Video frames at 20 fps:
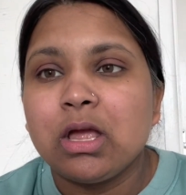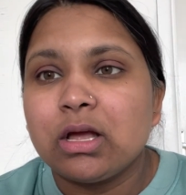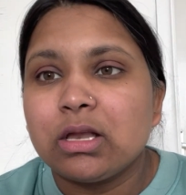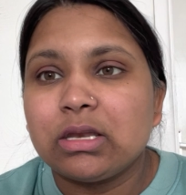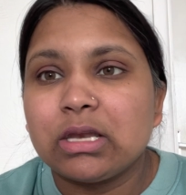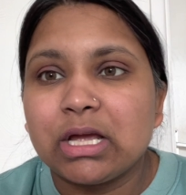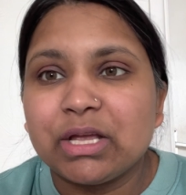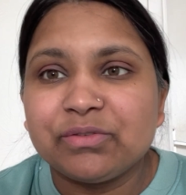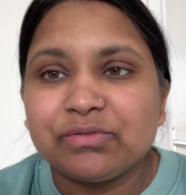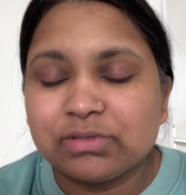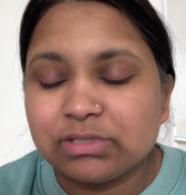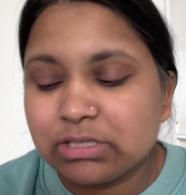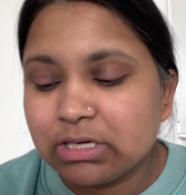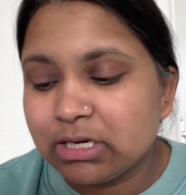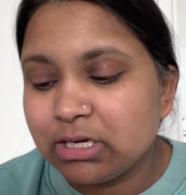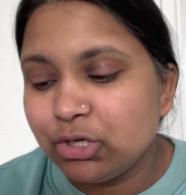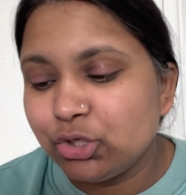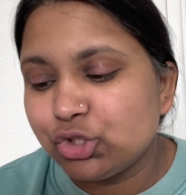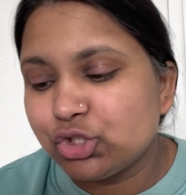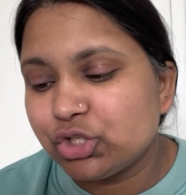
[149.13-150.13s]

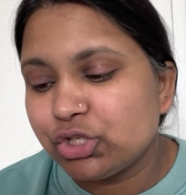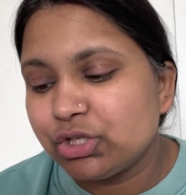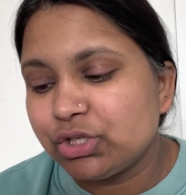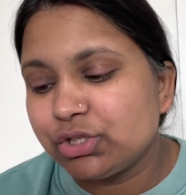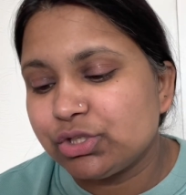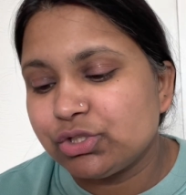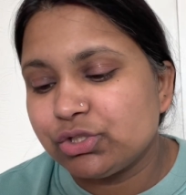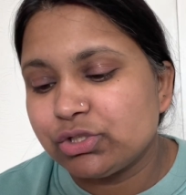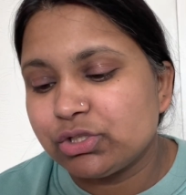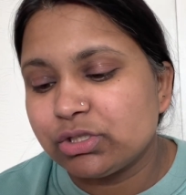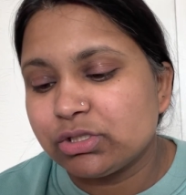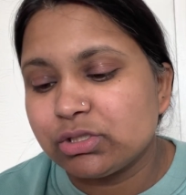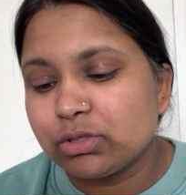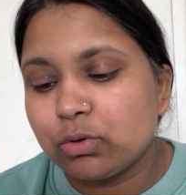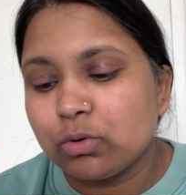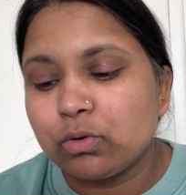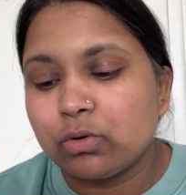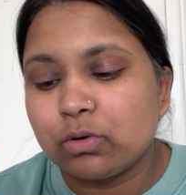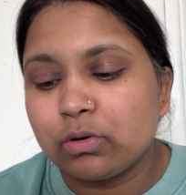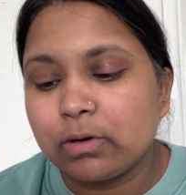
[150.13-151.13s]
lifestyle changes,
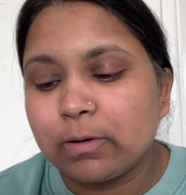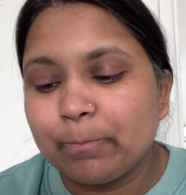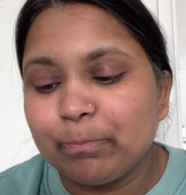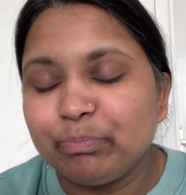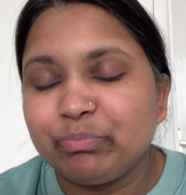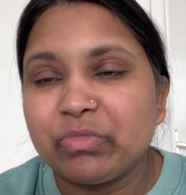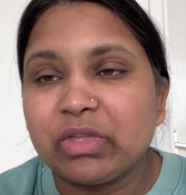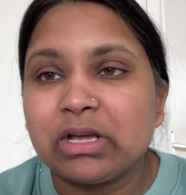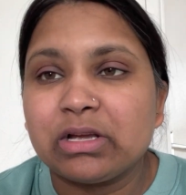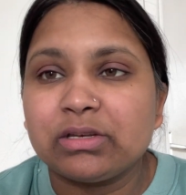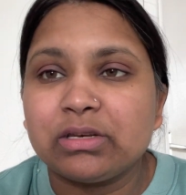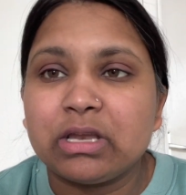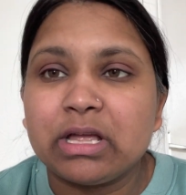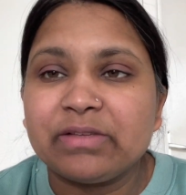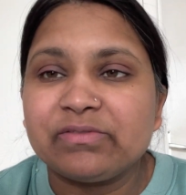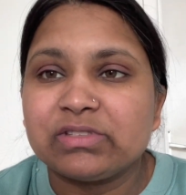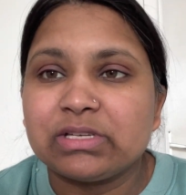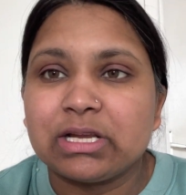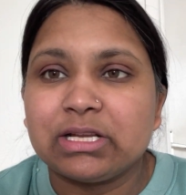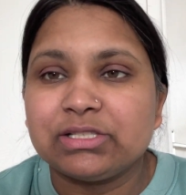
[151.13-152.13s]
or
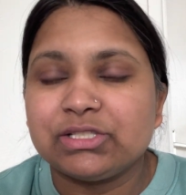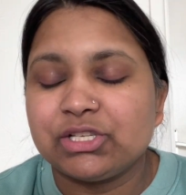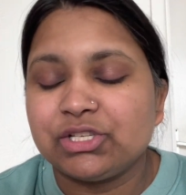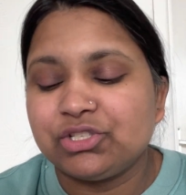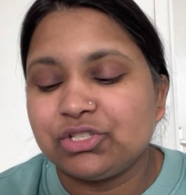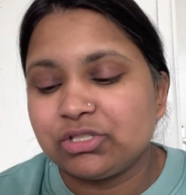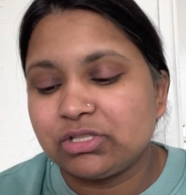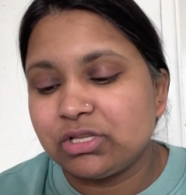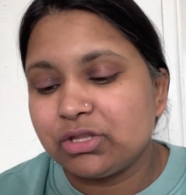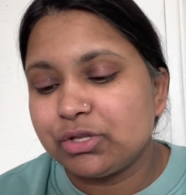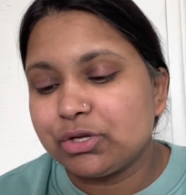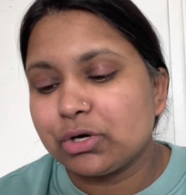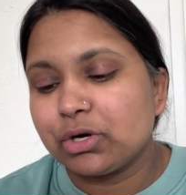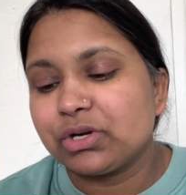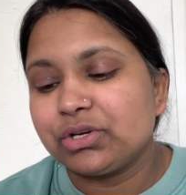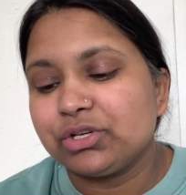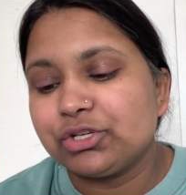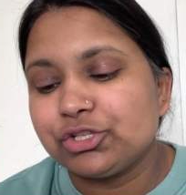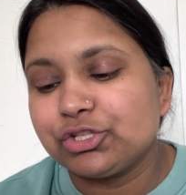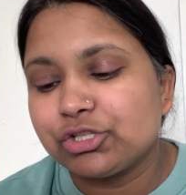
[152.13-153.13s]
lifestyle changes in their
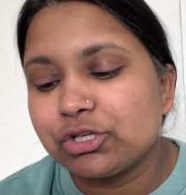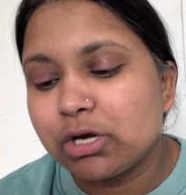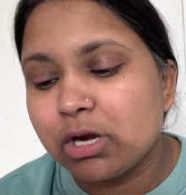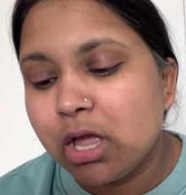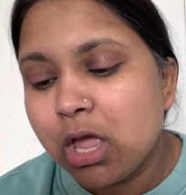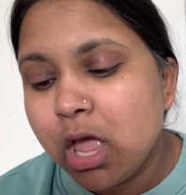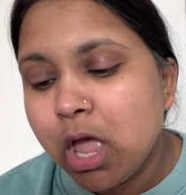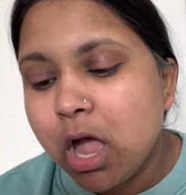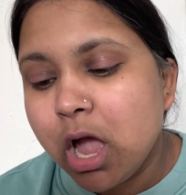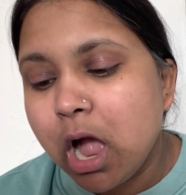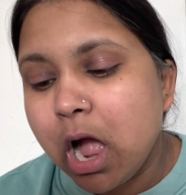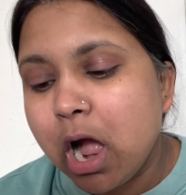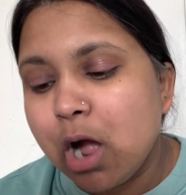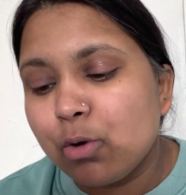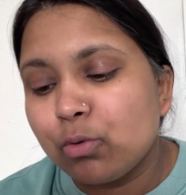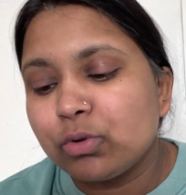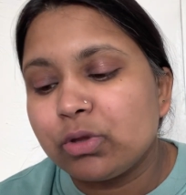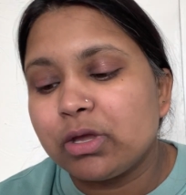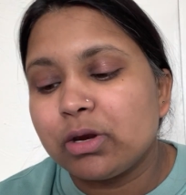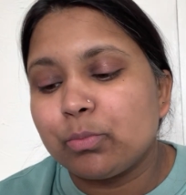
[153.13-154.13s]
condition,
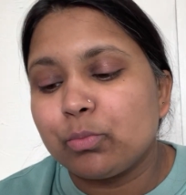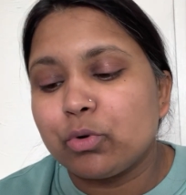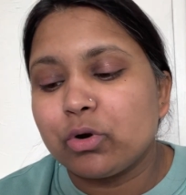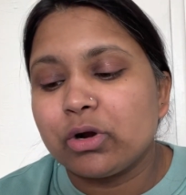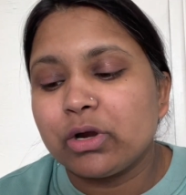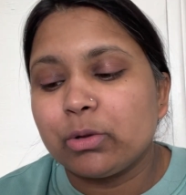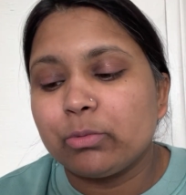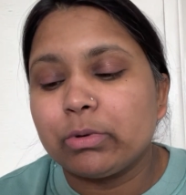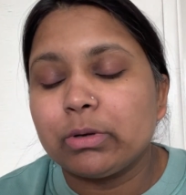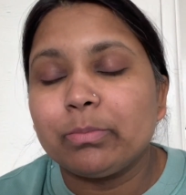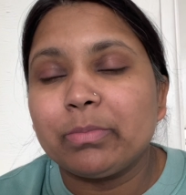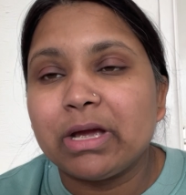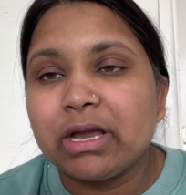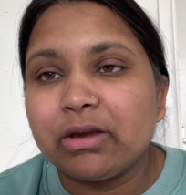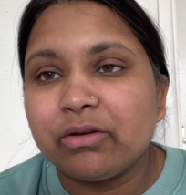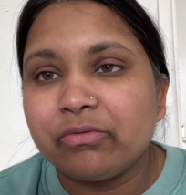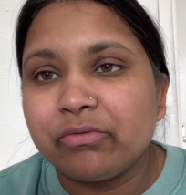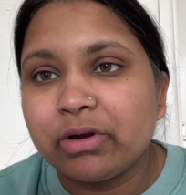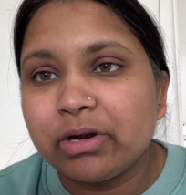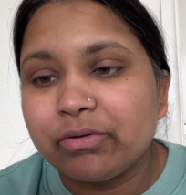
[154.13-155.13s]
how their body will
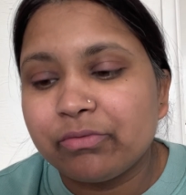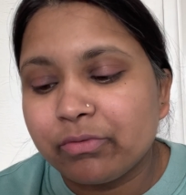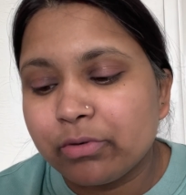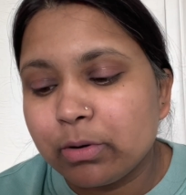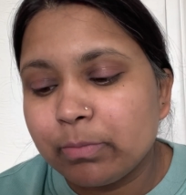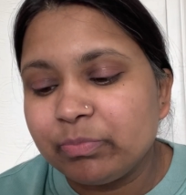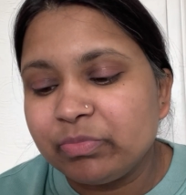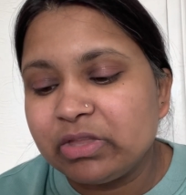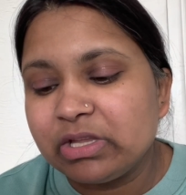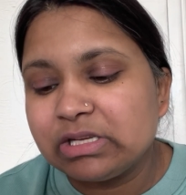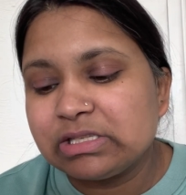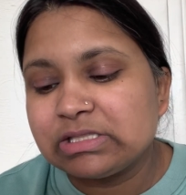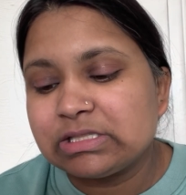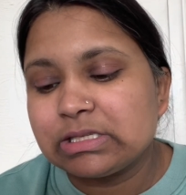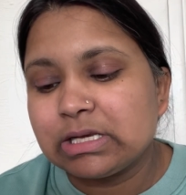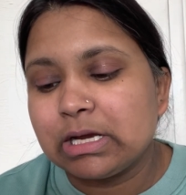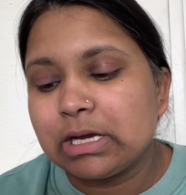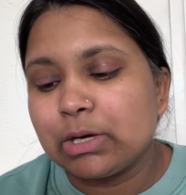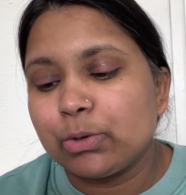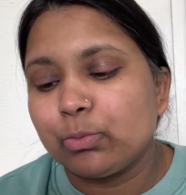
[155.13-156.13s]
benefit from this,
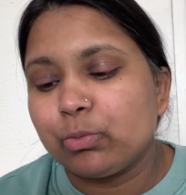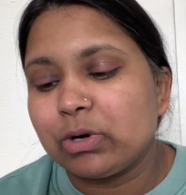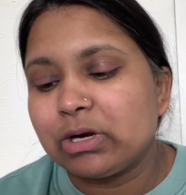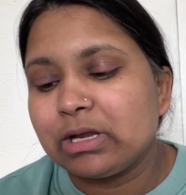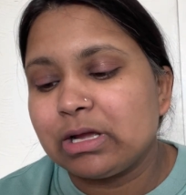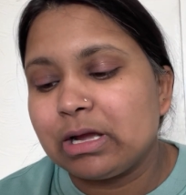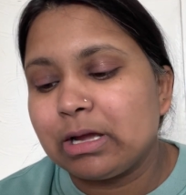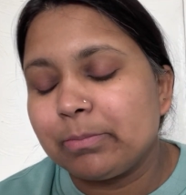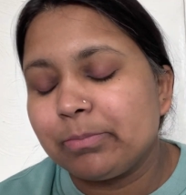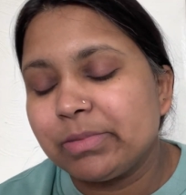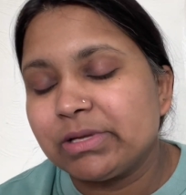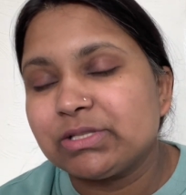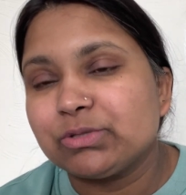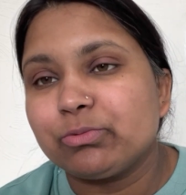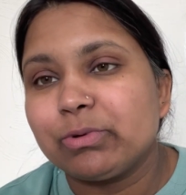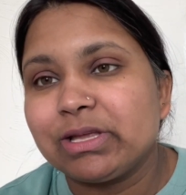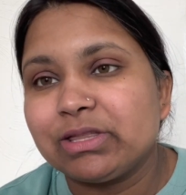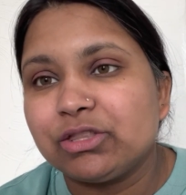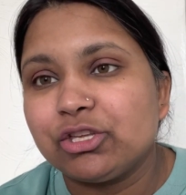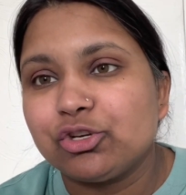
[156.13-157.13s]
and what happens
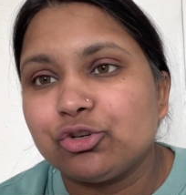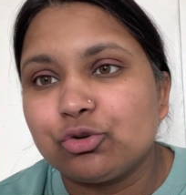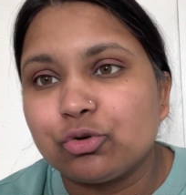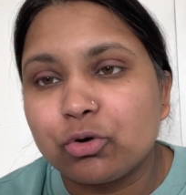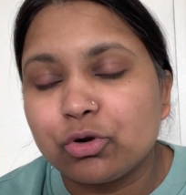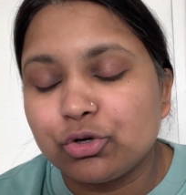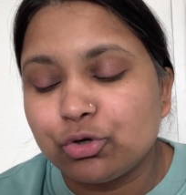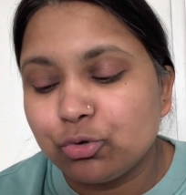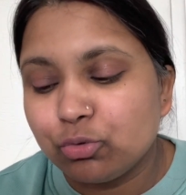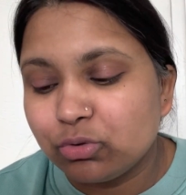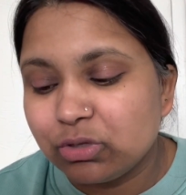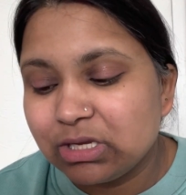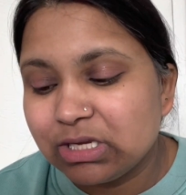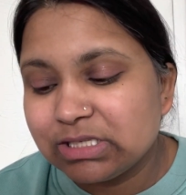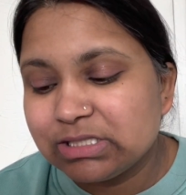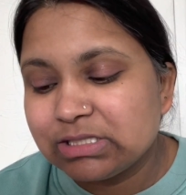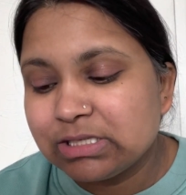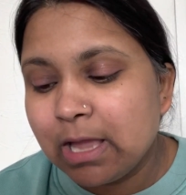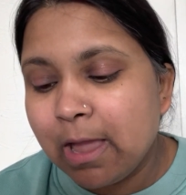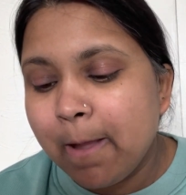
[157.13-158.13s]
when they don't do
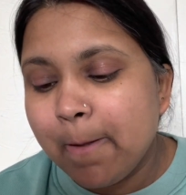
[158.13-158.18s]
this.